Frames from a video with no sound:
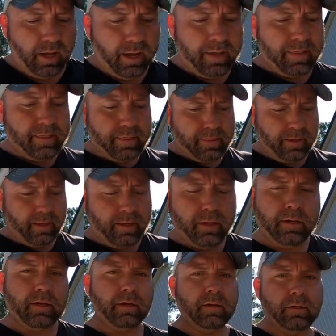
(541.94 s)
I
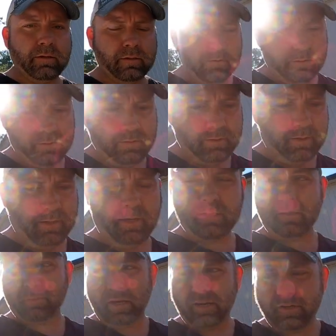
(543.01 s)
think it
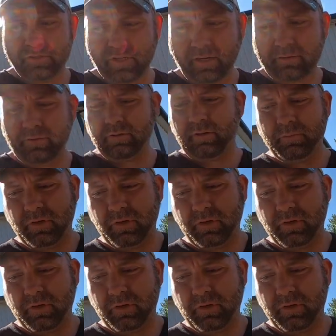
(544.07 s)
has a bad injector.